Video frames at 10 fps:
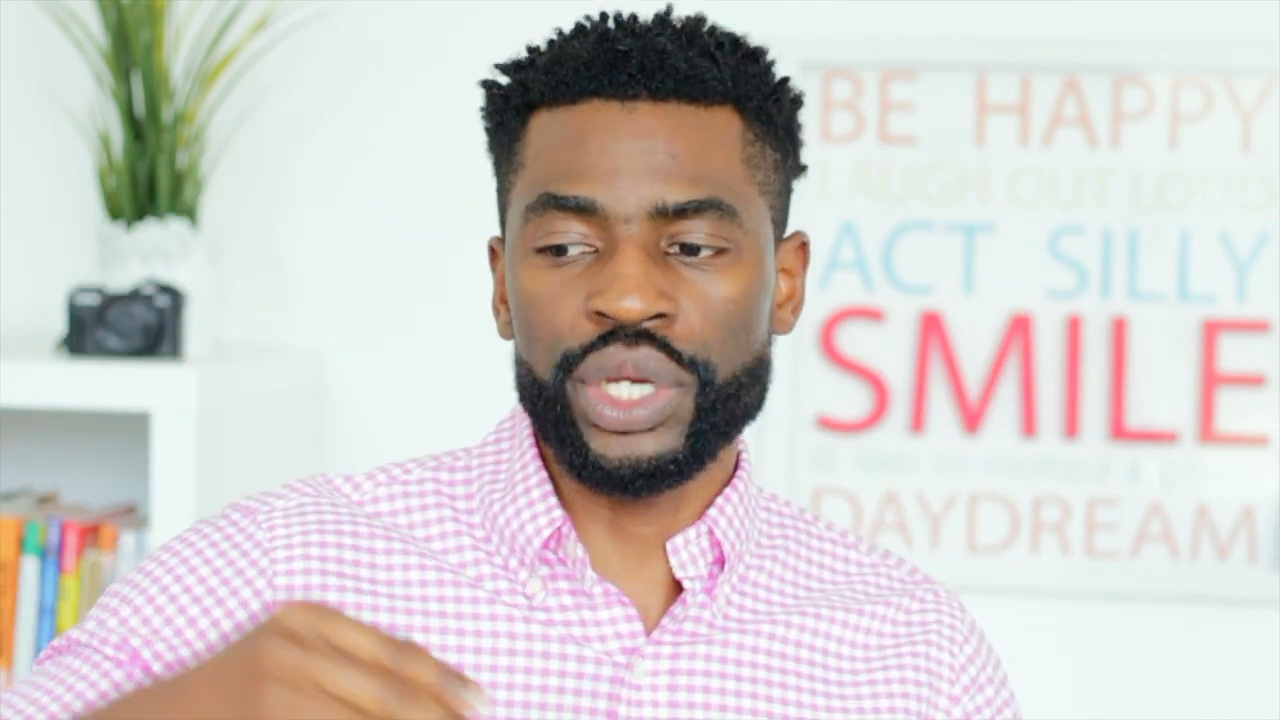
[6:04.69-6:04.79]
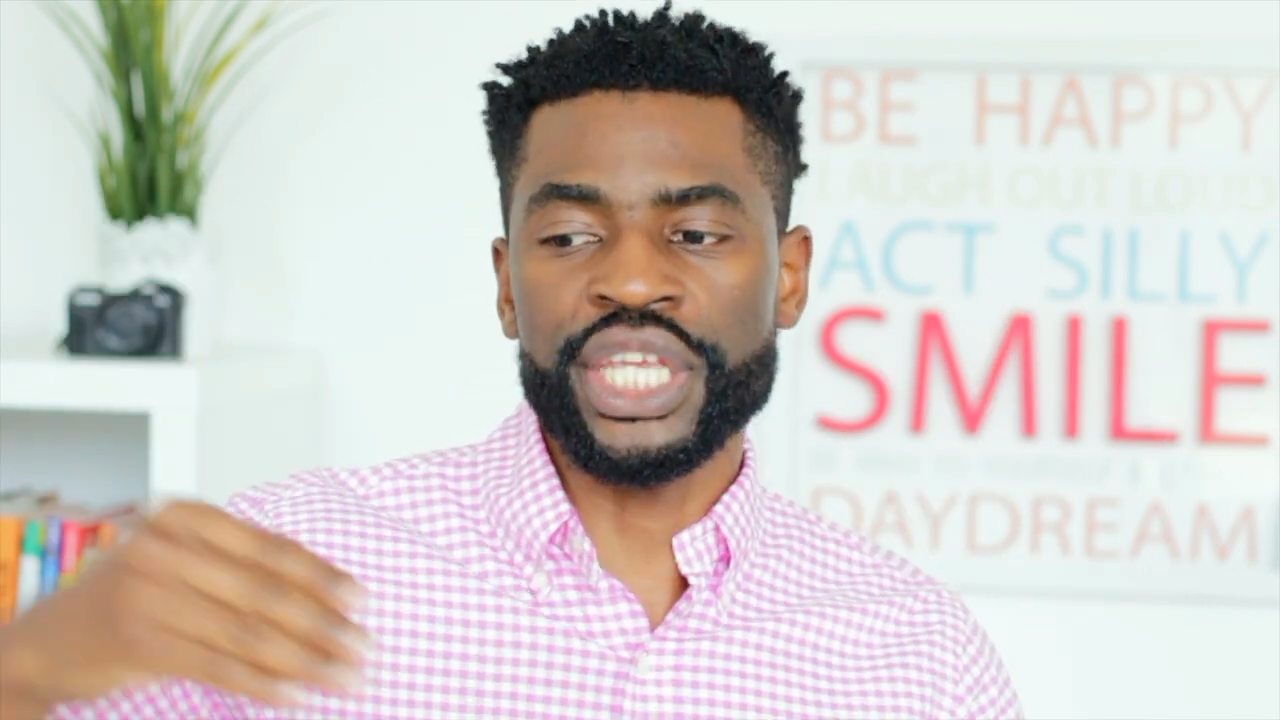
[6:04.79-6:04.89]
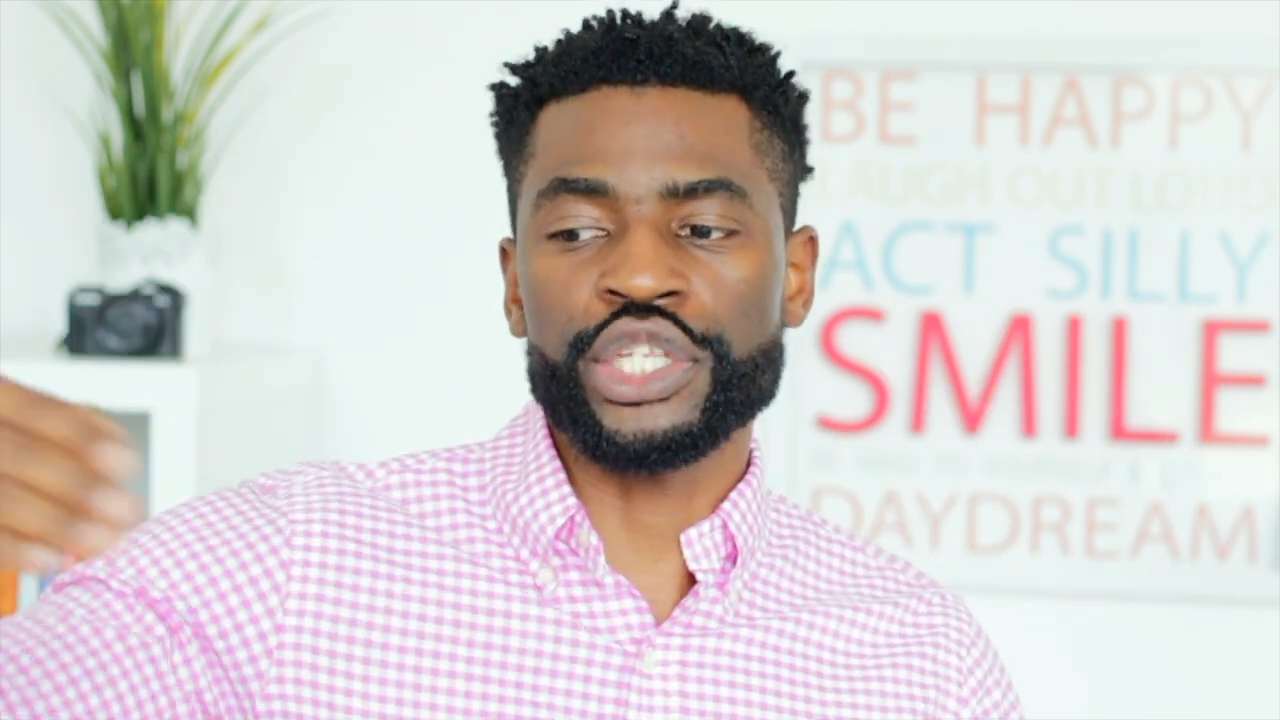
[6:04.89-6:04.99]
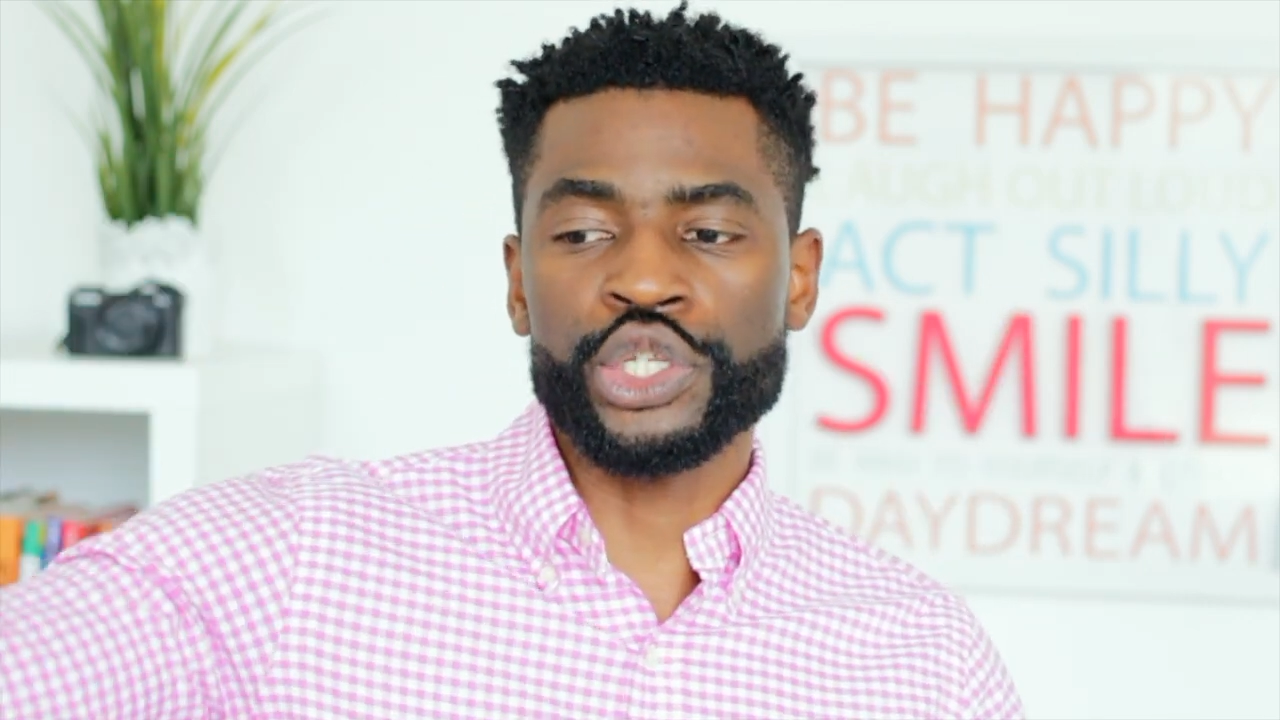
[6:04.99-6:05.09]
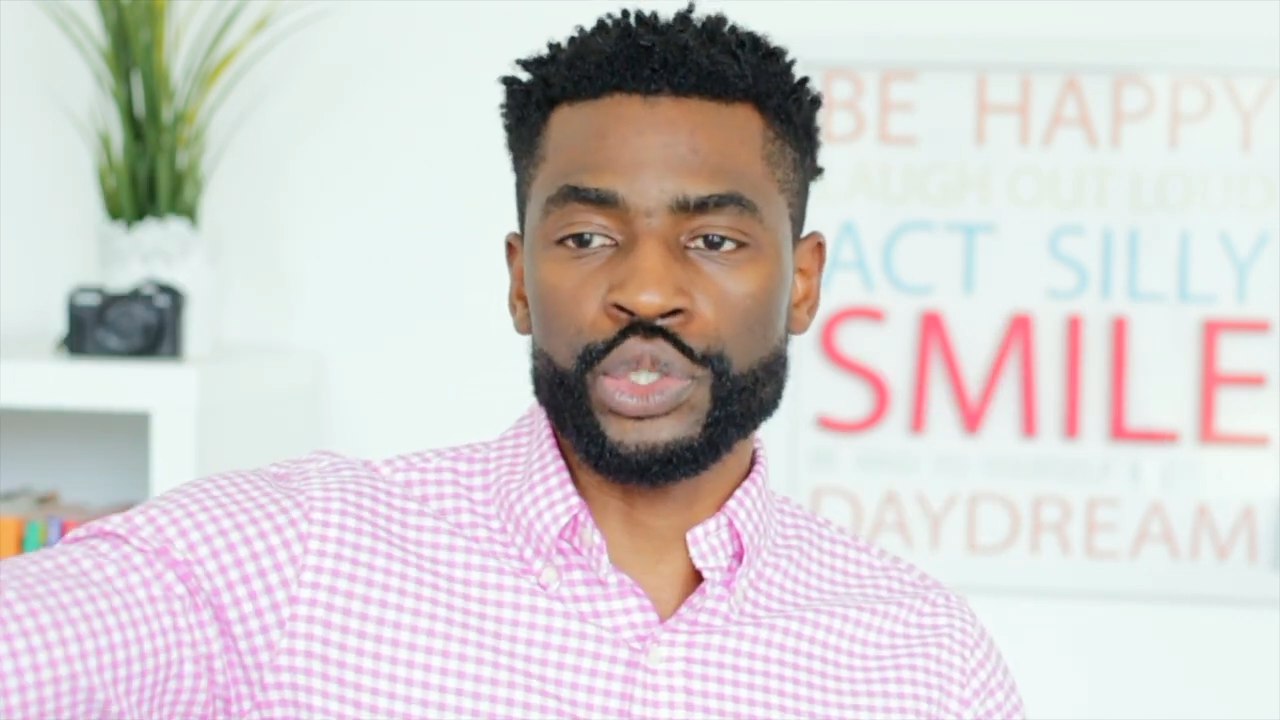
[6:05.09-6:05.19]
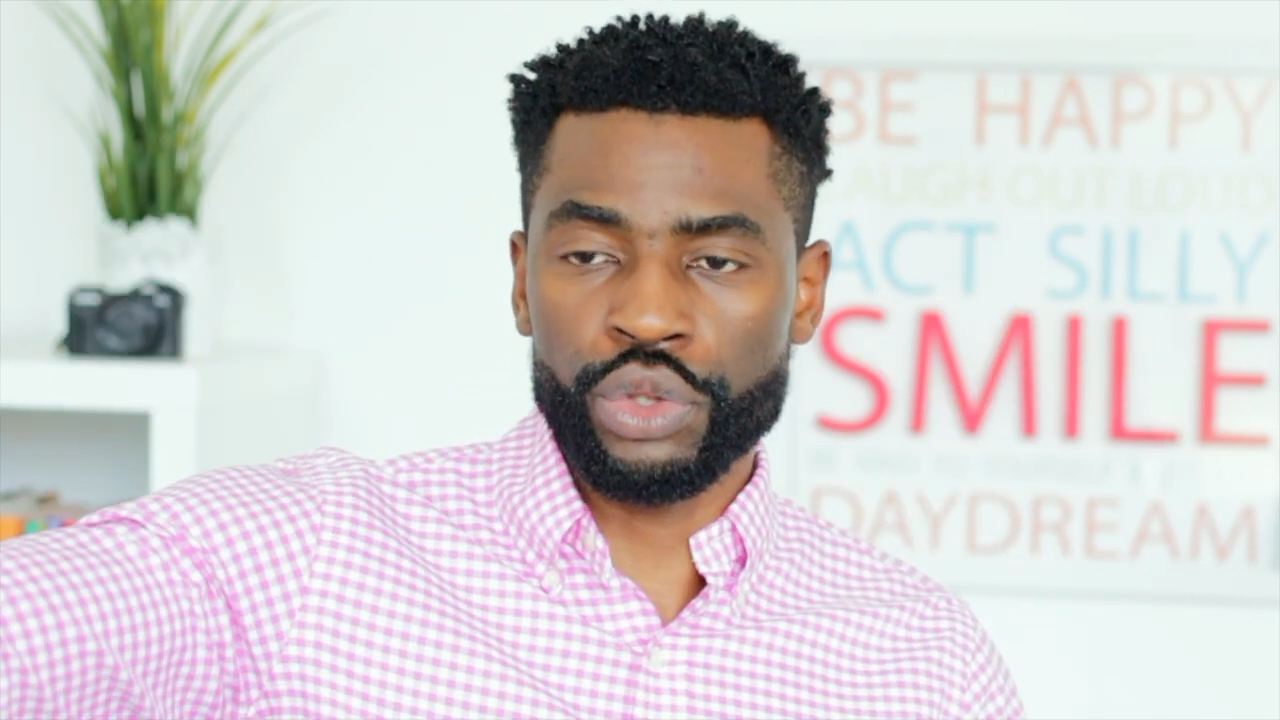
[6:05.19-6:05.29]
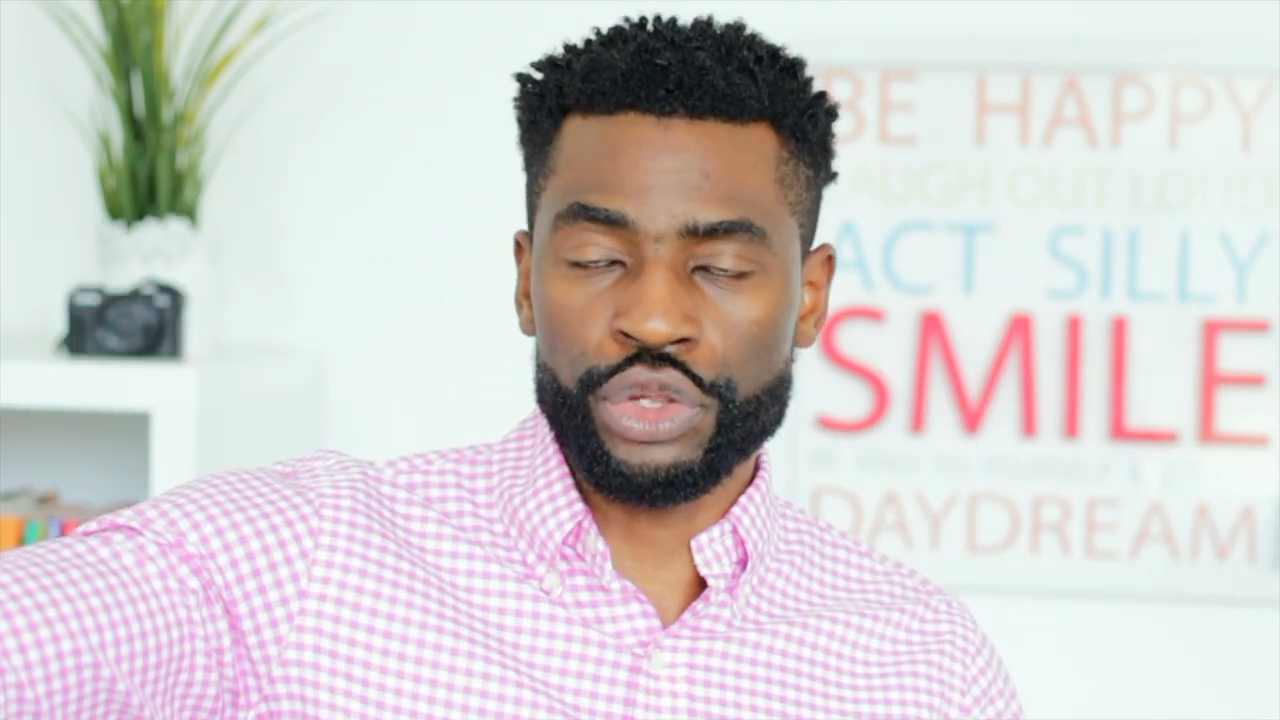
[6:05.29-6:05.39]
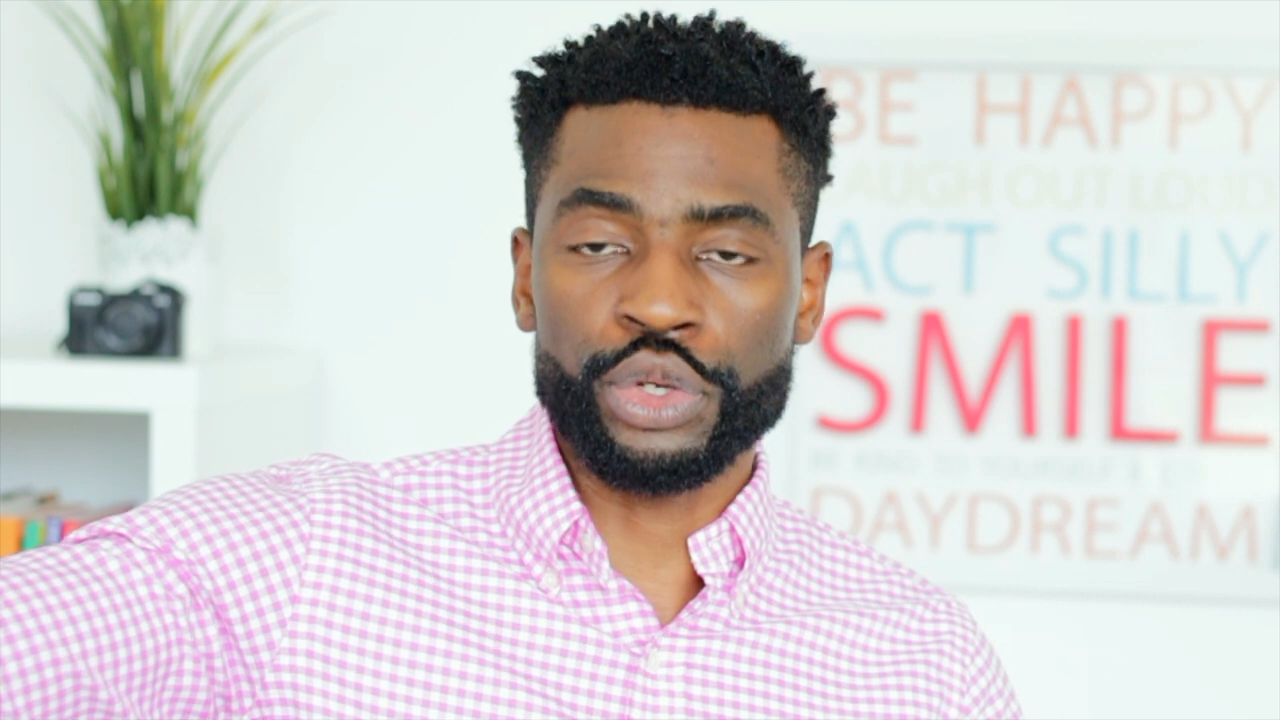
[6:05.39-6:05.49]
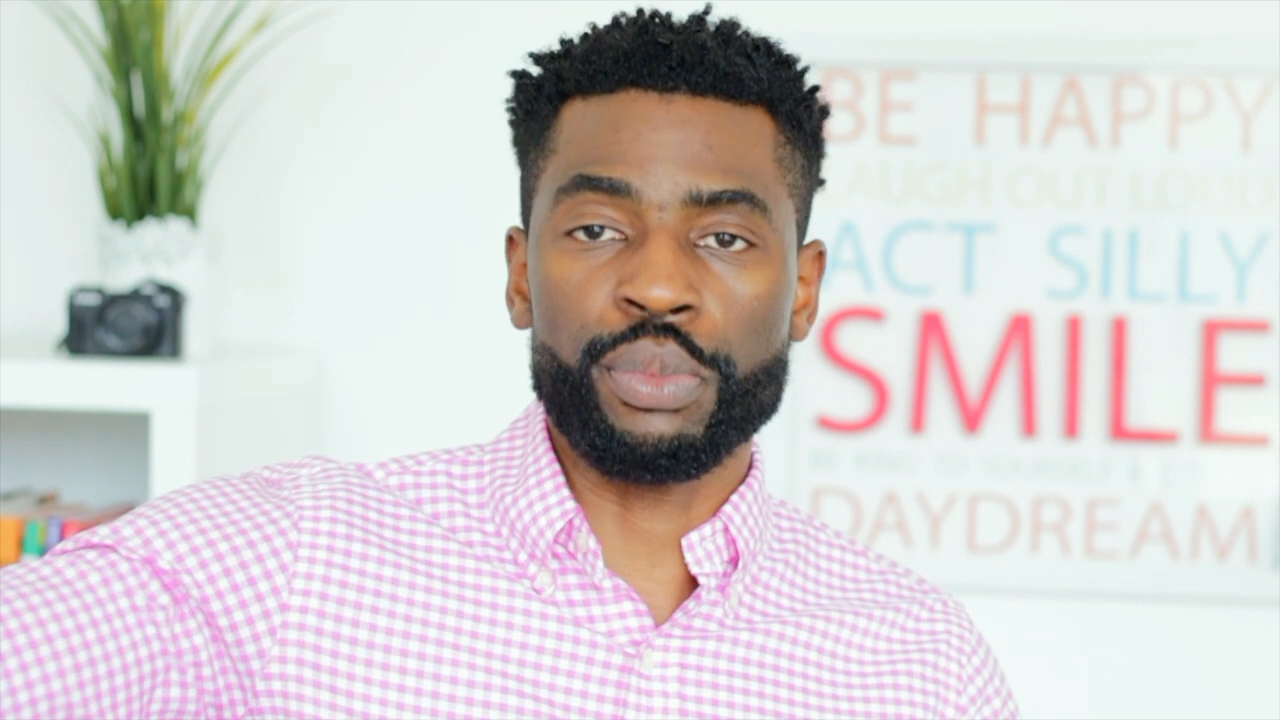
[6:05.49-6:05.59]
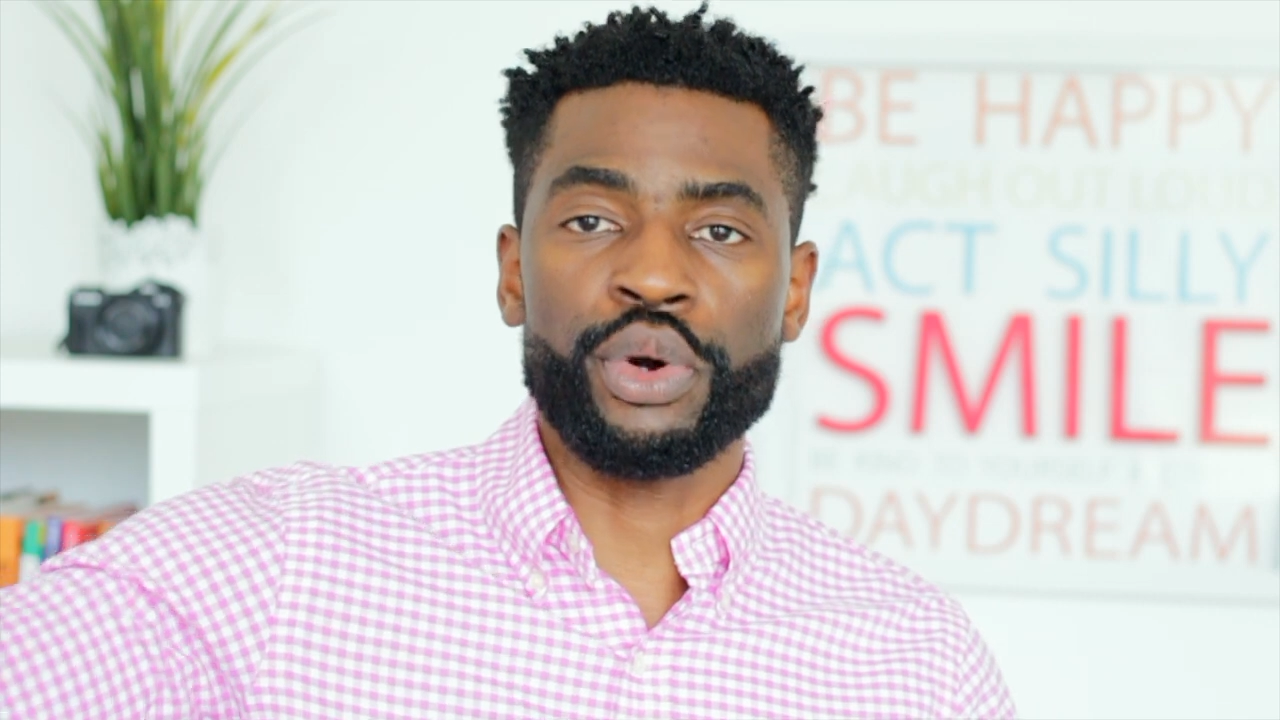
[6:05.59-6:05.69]
into the
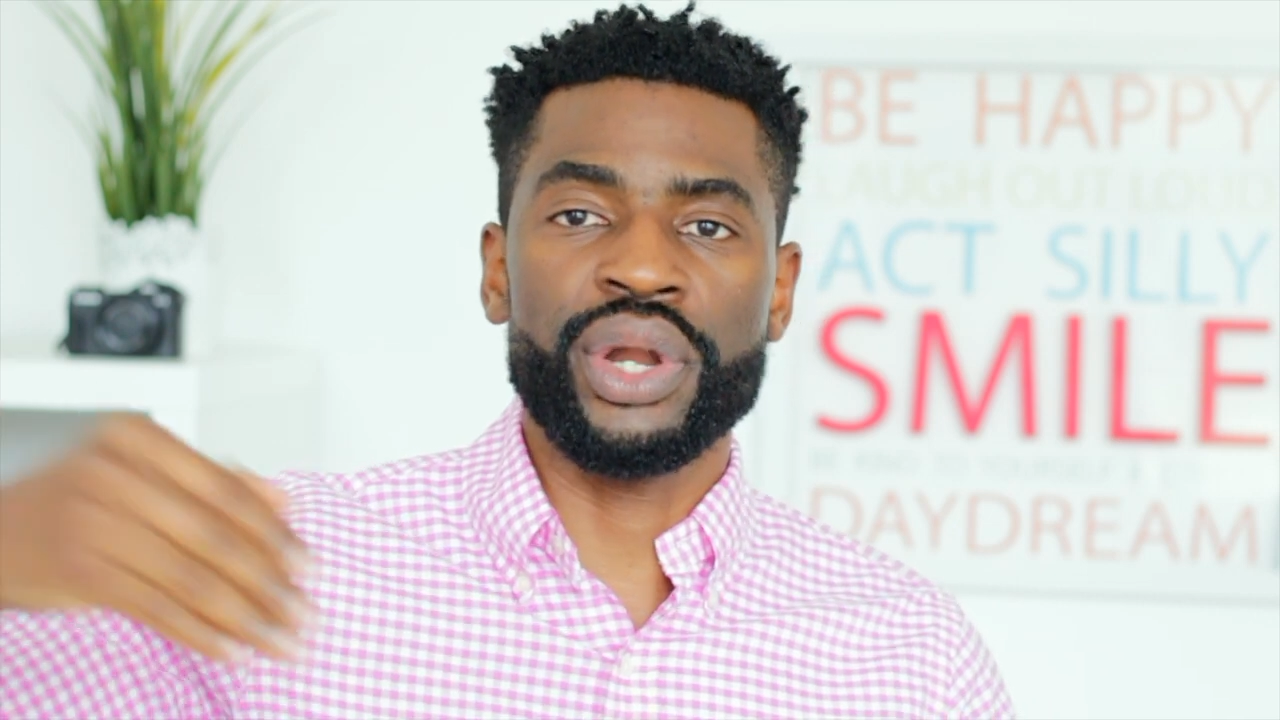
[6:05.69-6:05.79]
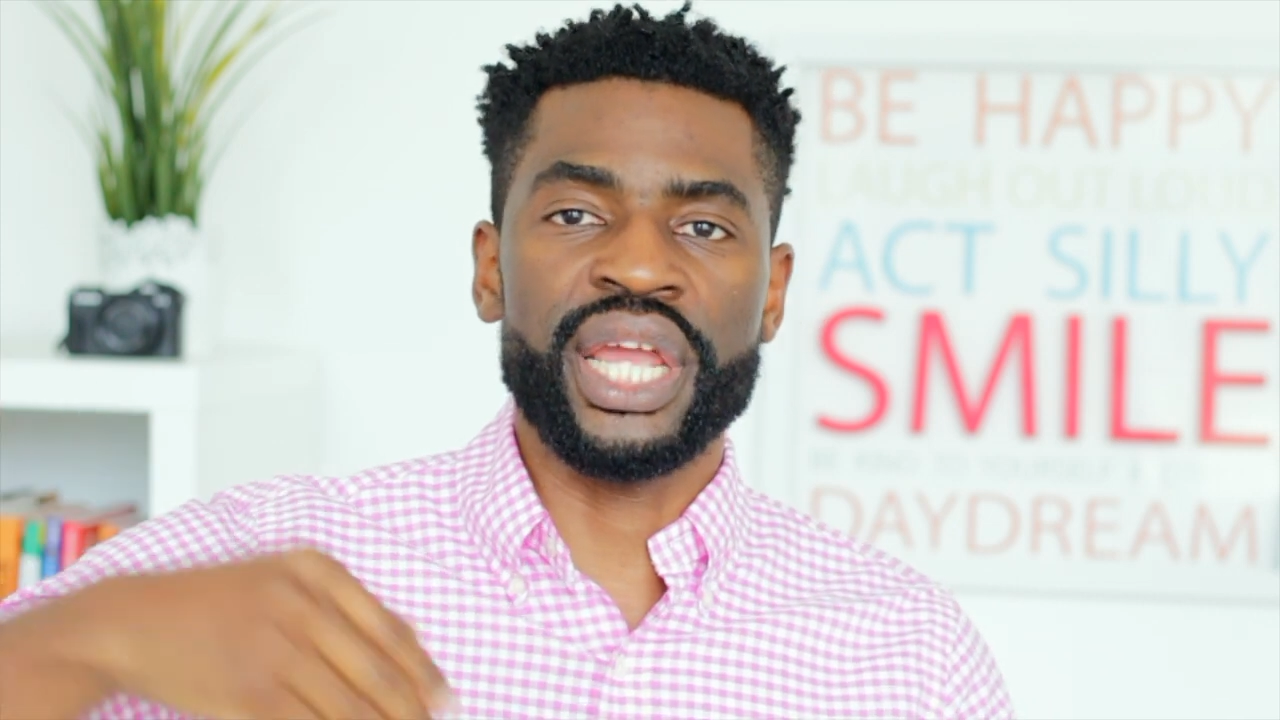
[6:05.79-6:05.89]
summer